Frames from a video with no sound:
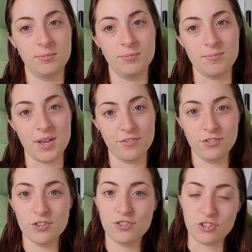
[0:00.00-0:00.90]
May
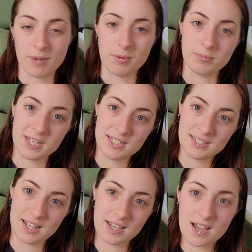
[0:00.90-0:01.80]
1st, shop update
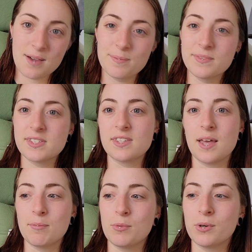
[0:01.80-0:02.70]
day comes
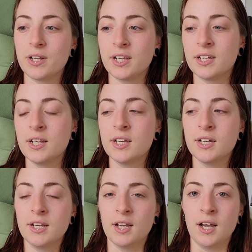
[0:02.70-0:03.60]
that morning,
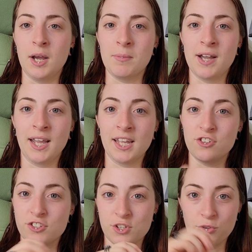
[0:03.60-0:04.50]
I can
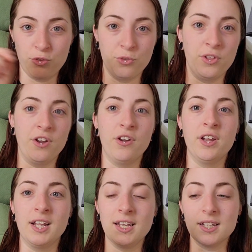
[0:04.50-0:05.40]
just go through there and
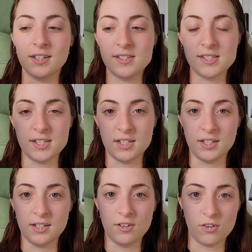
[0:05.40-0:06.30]
I can
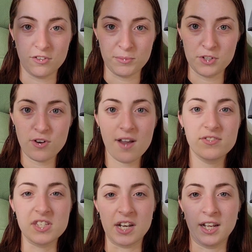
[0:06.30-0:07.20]
see all of my
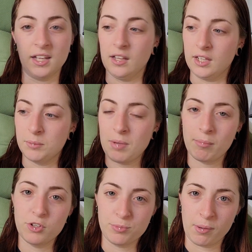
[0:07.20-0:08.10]
drafts, and I can click
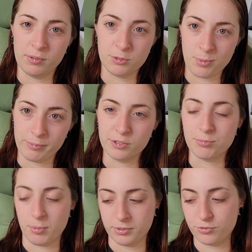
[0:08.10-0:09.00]
publish, publish, publish,
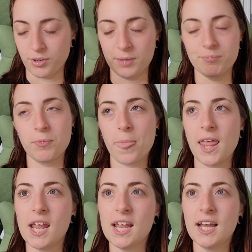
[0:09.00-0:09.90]
publish, right?
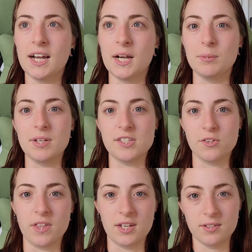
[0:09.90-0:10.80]
And so
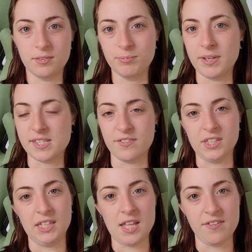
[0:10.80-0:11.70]
that makes
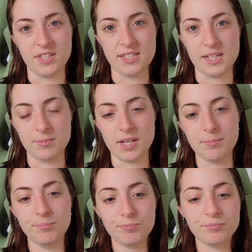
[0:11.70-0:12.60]
everything live at the same time.